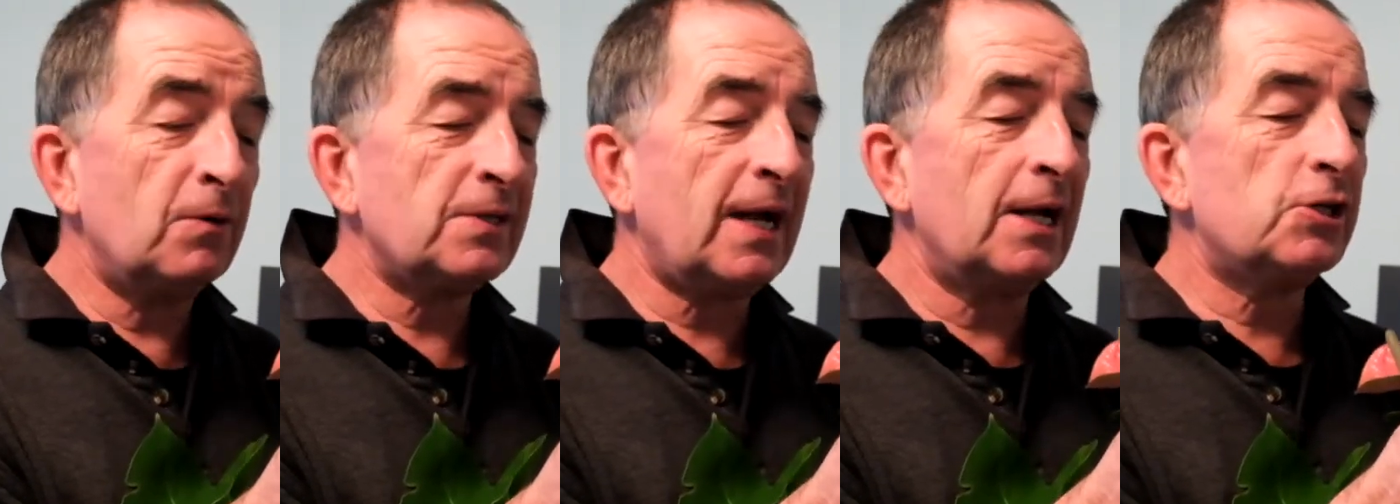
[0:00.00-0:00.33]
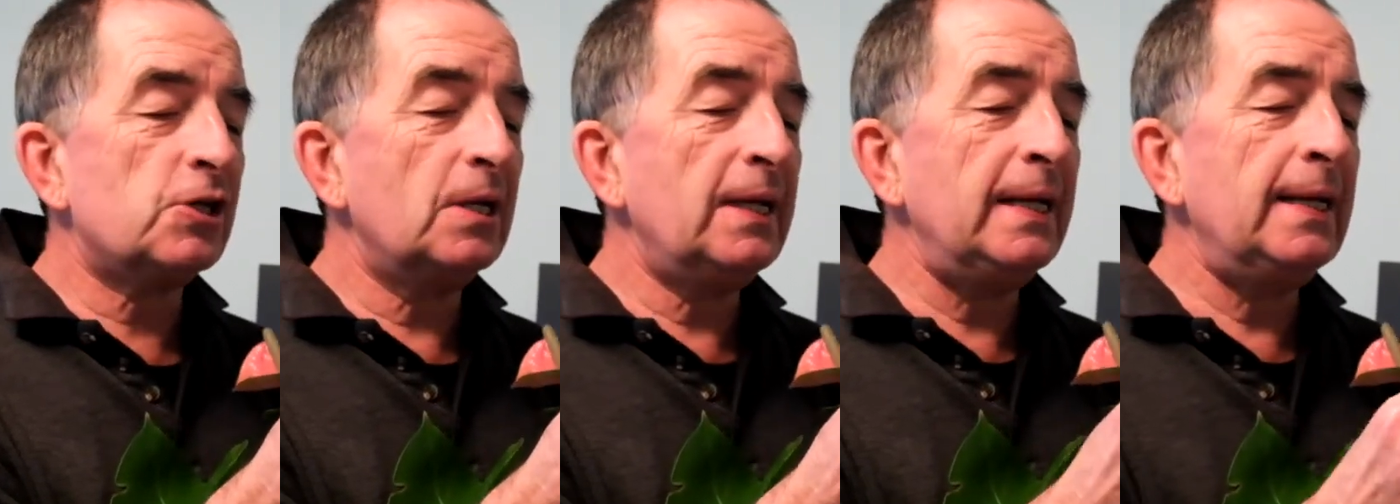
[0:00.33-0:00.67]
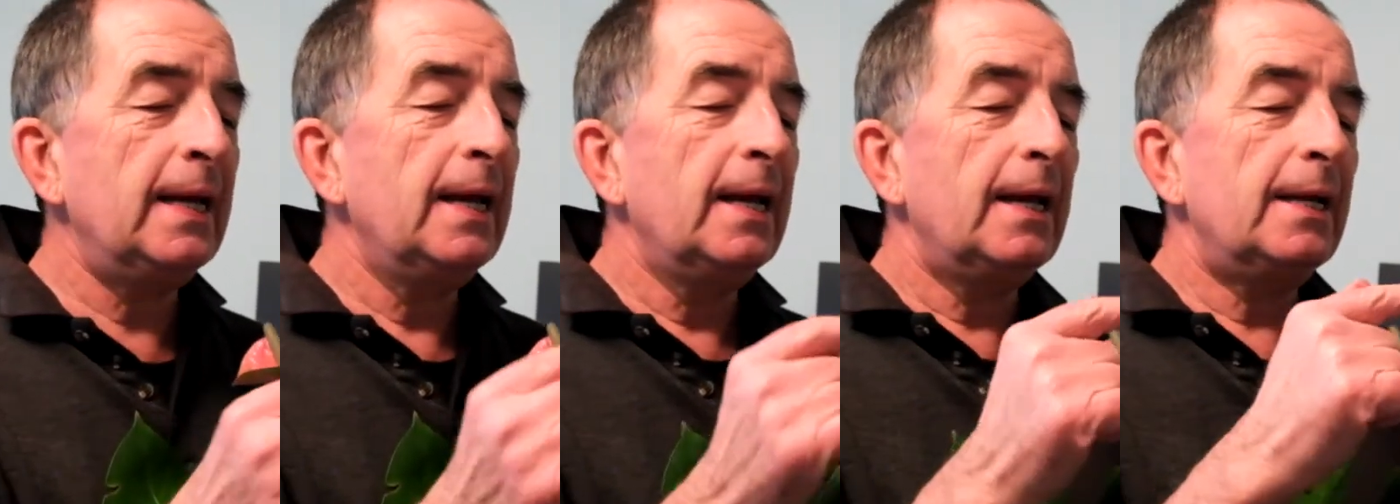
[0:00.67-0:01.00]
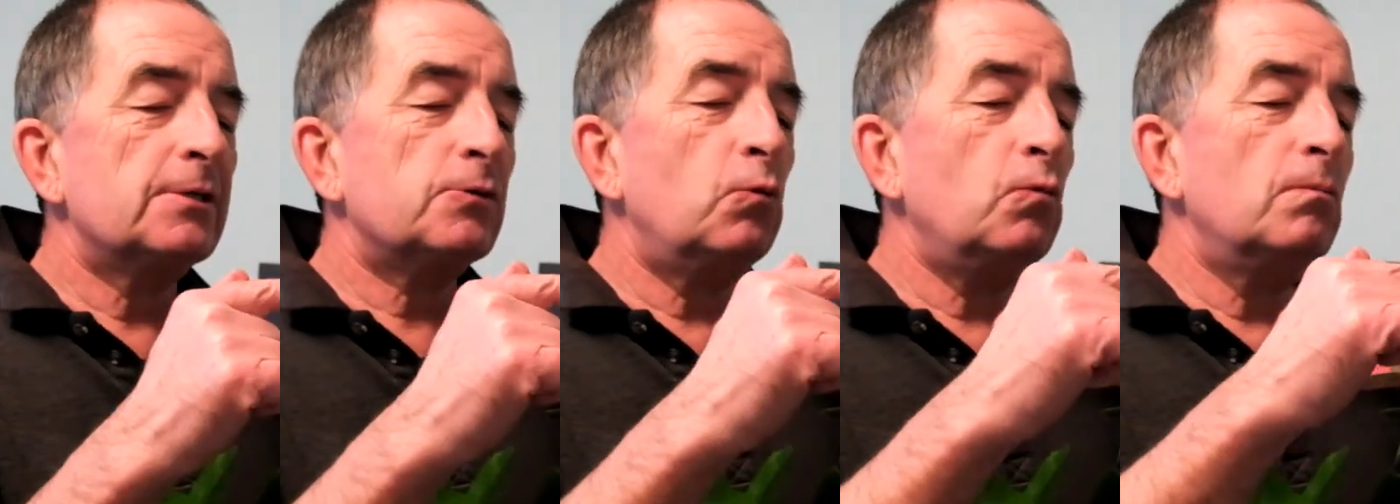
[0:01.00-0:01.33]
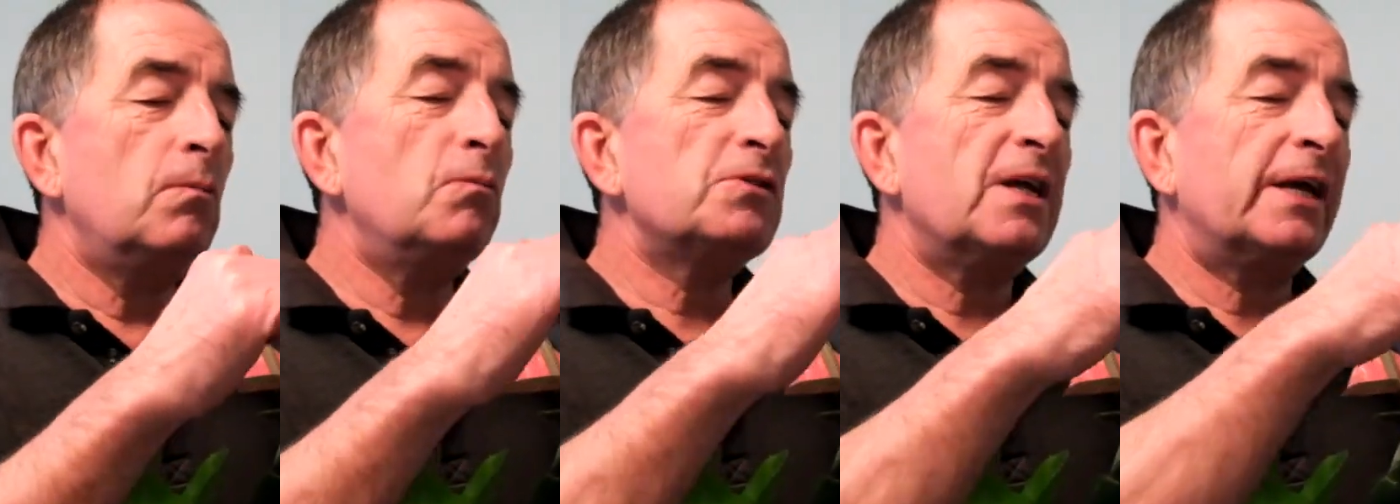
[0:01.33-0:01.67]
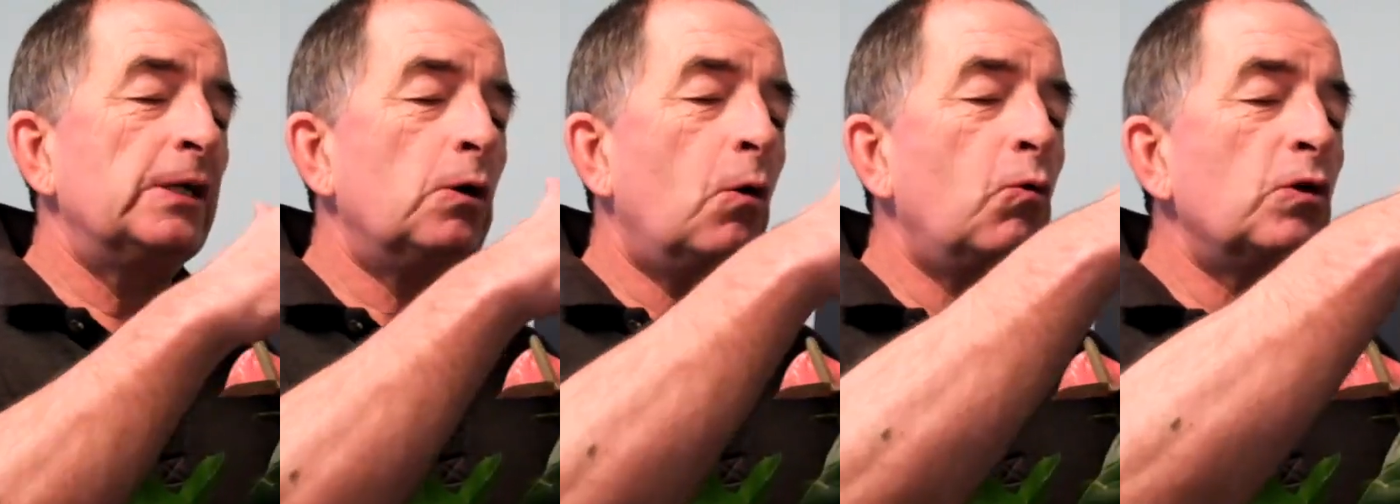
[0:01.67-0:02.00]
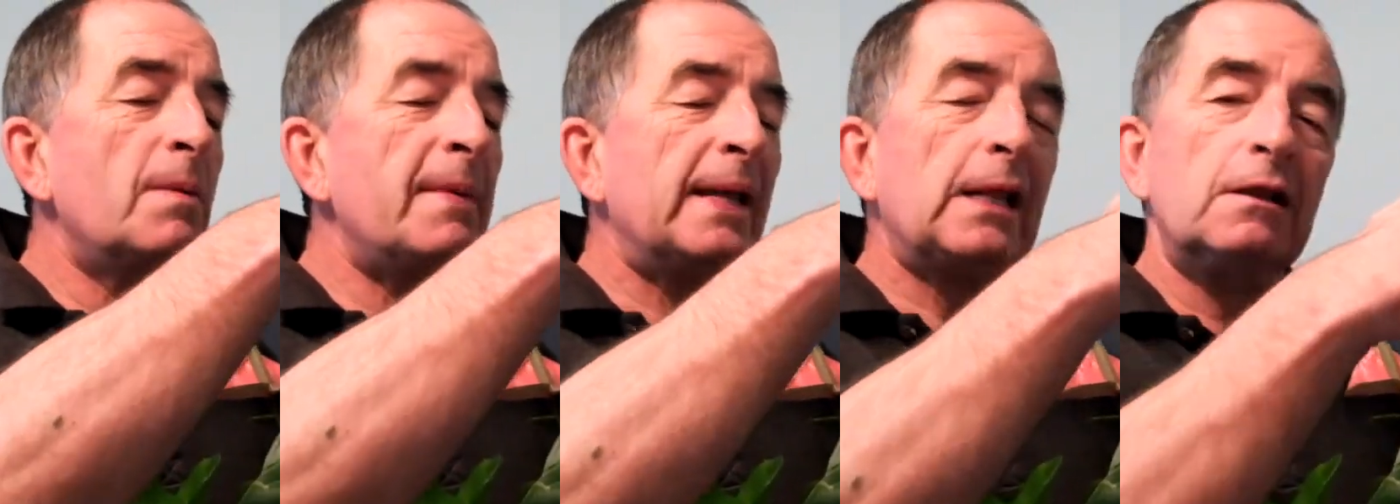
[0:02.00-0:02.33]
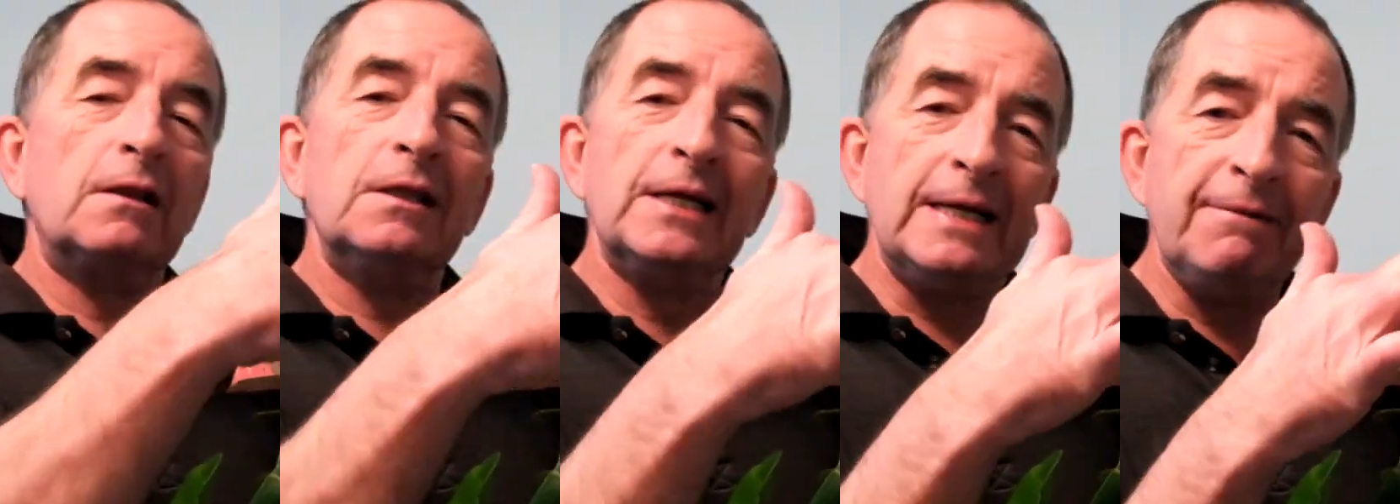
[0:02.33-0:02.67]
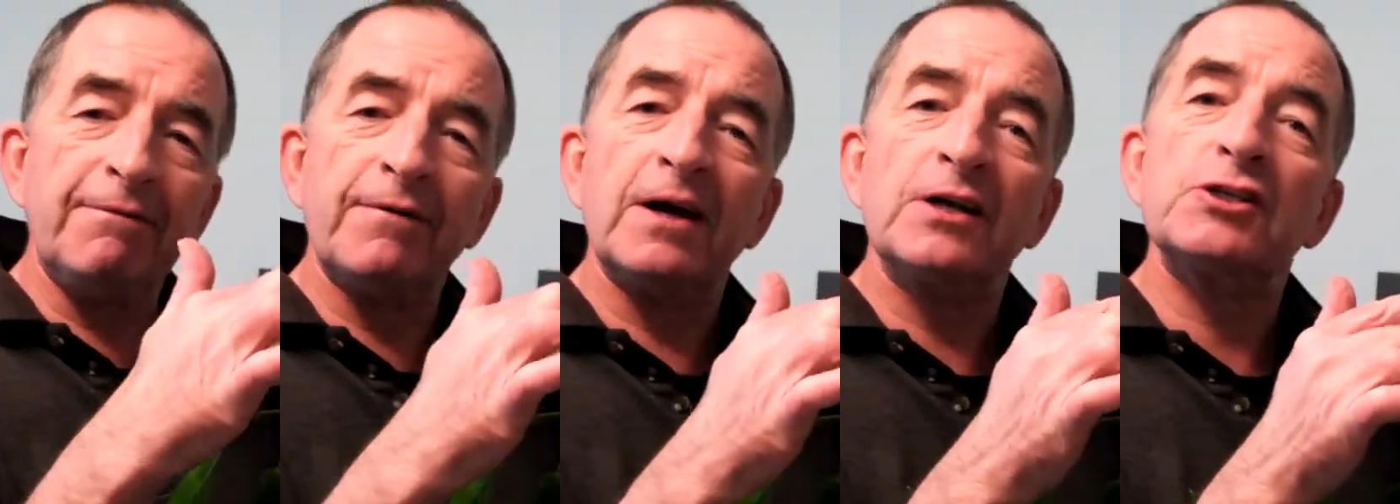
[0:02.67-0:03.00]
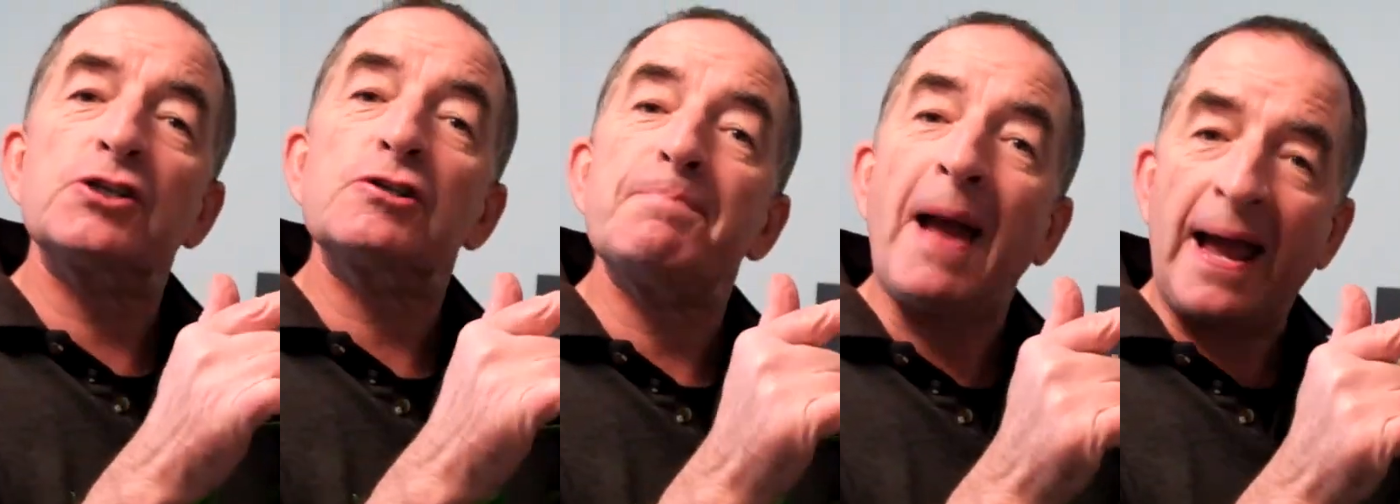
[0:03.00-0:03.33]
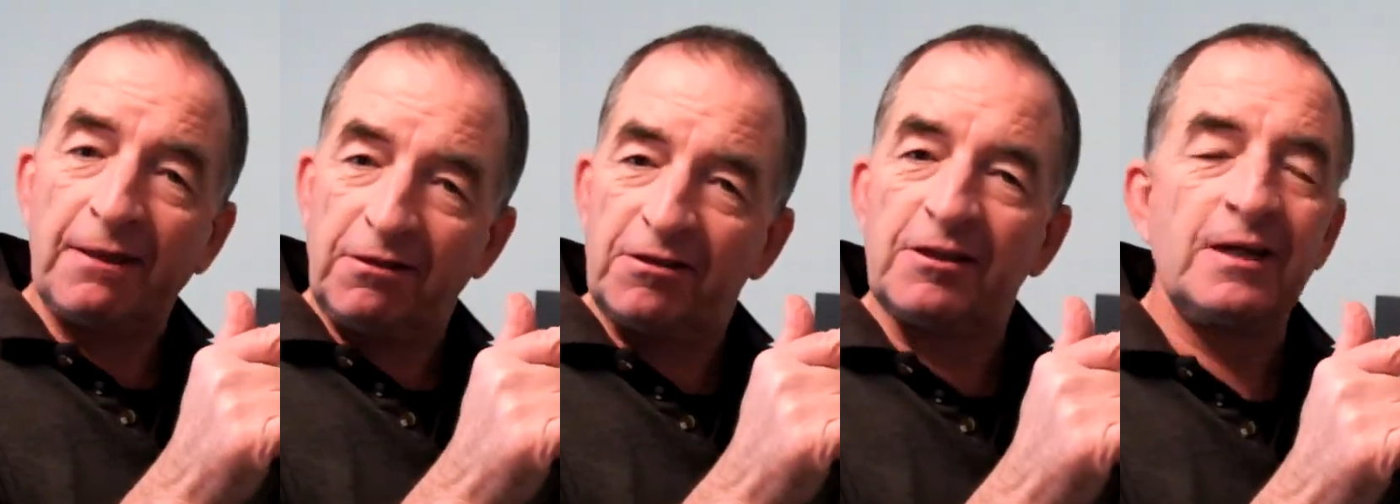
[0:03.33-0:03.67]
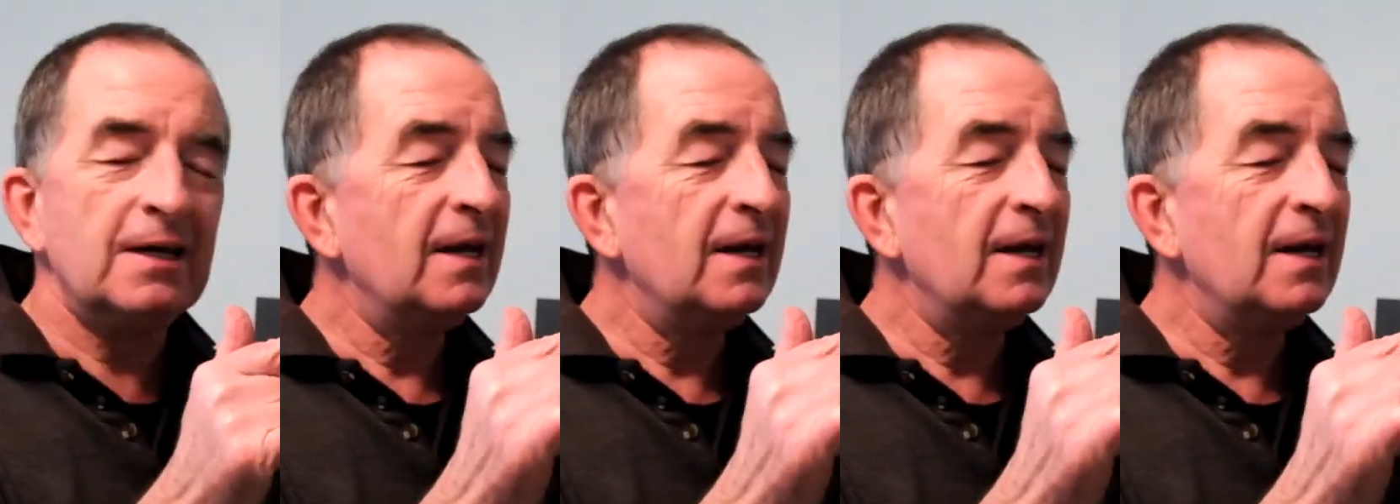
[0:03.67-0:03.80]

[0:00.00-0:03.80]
actually it's almost like an ornamental leaf, a spathe,